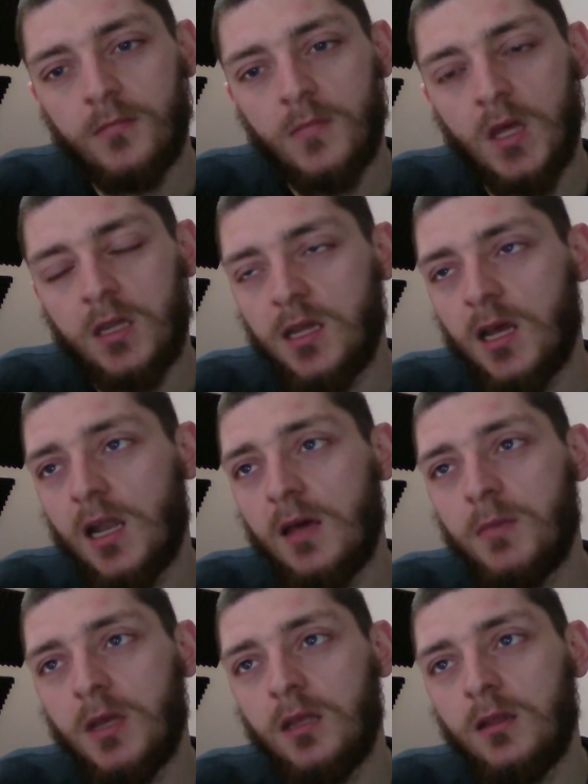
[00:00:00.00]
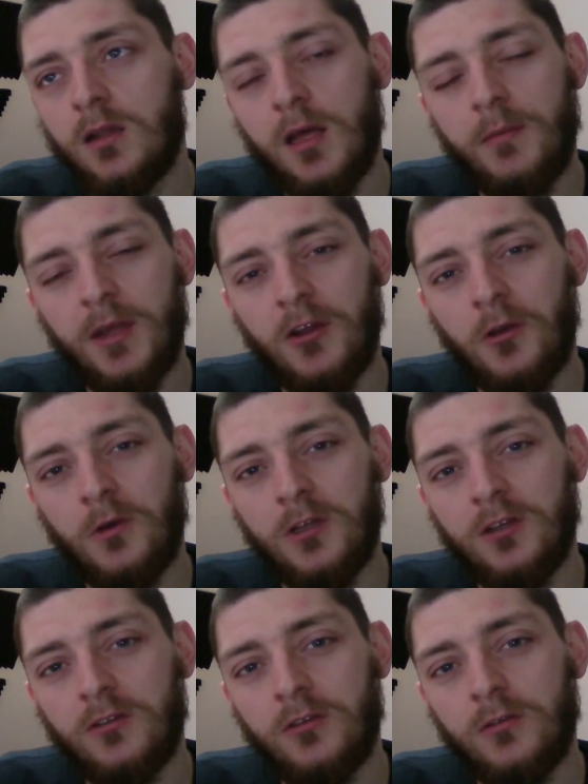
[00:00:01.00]
yeah, let me know what
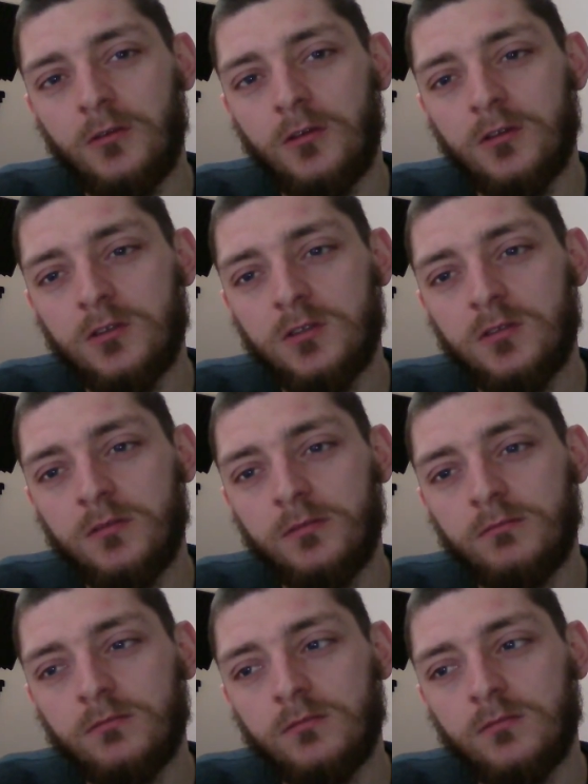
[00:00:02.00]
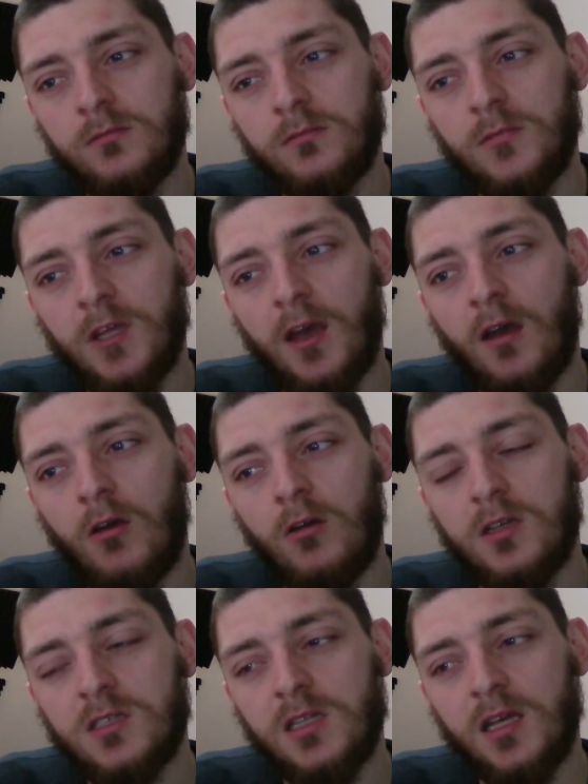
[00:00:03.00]
you do, because yeah,
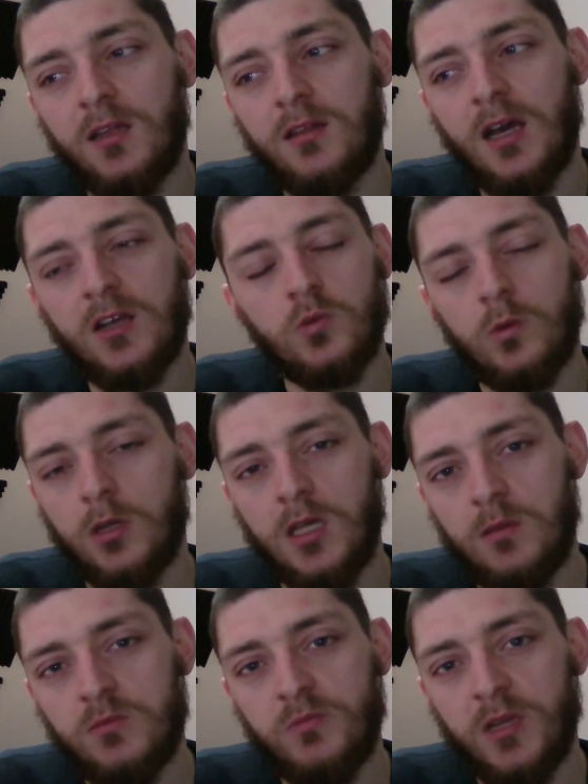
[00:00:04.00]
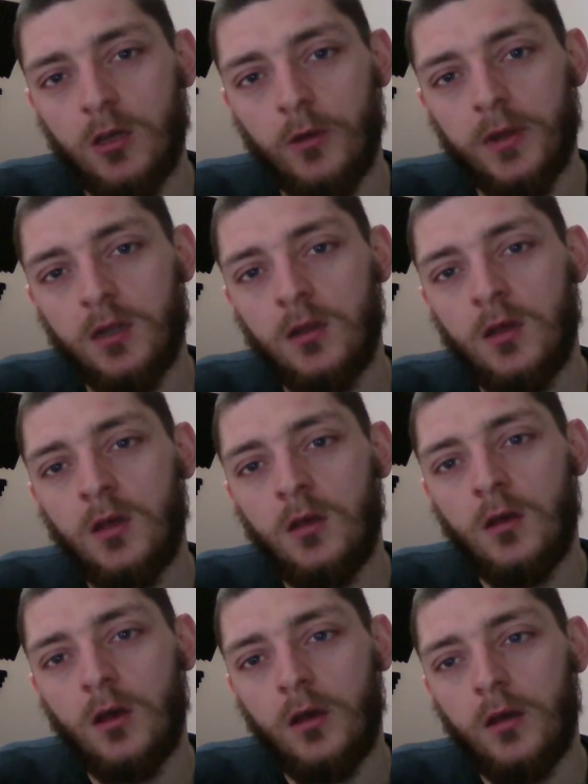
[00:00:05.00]
honestly, that's what keeps me going.
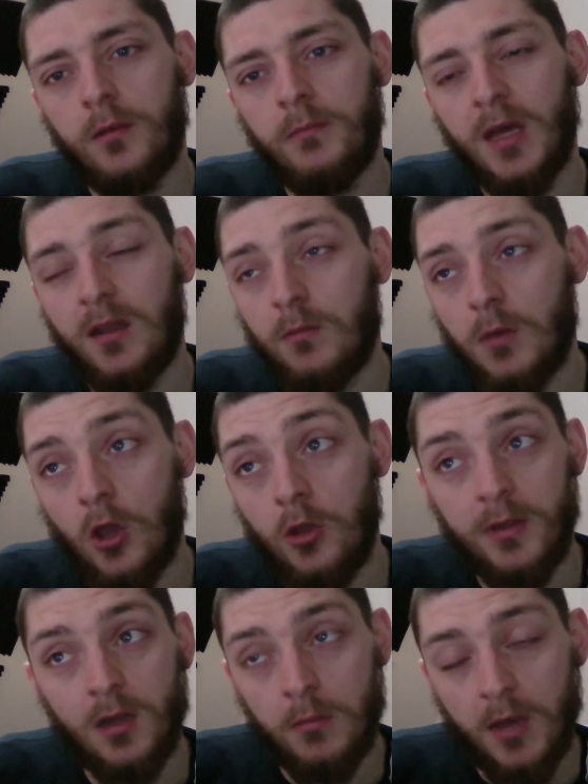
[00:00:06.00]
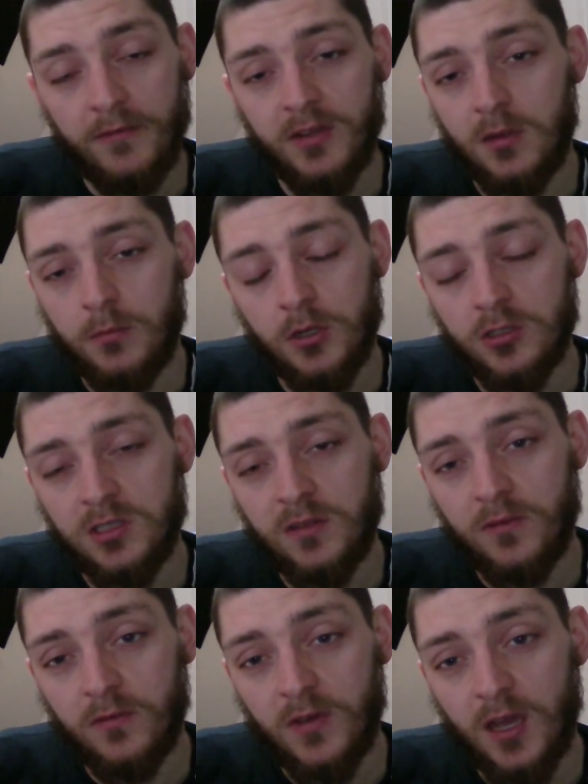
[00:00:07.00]
And I'm hoping I'm having a
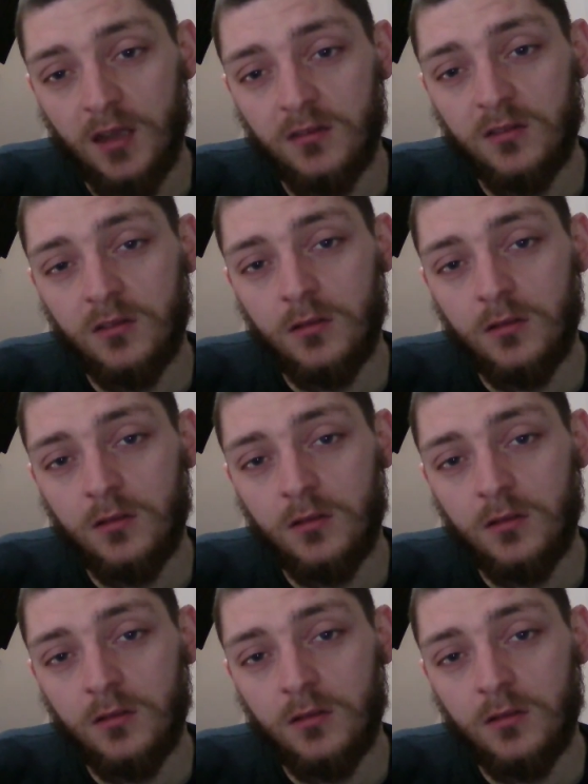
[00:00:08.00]
positive effect